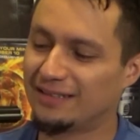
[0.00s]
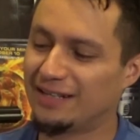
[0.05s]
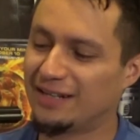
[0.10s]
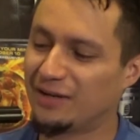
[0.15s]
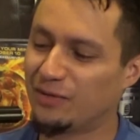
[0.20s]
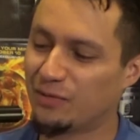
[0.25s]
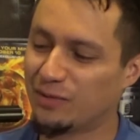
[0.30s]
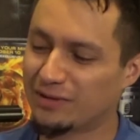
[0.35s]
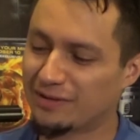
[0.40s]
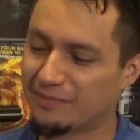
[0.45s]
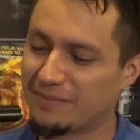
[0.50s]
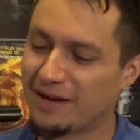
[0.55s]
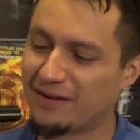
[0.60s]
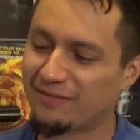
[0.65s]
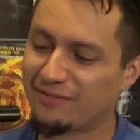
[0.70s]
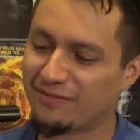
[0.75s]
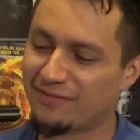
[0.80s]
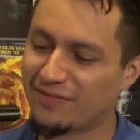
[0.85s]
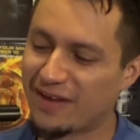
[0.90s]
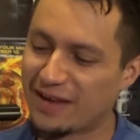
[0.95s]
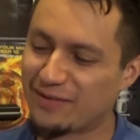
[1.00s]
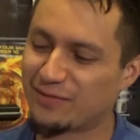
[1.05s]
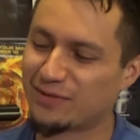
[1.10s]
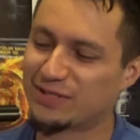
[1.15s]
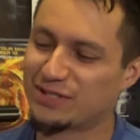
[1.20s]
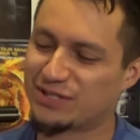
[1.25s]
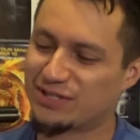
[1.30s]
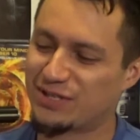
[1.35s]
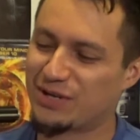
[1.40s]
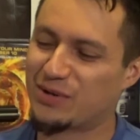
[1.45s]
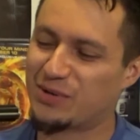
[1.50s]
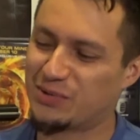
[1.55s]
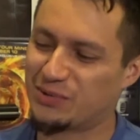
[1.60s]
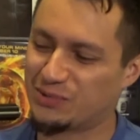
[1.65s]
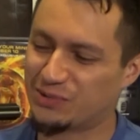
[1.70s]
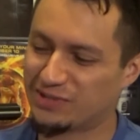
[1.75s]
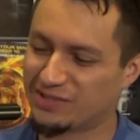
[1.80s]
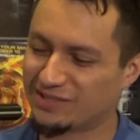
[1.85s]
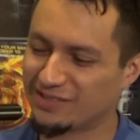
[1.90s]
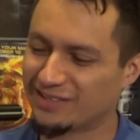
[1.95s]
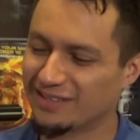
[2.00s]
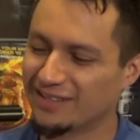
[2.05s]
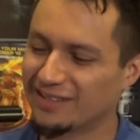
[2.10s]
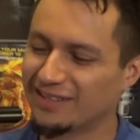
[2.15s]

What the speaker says: one of my favorite shows.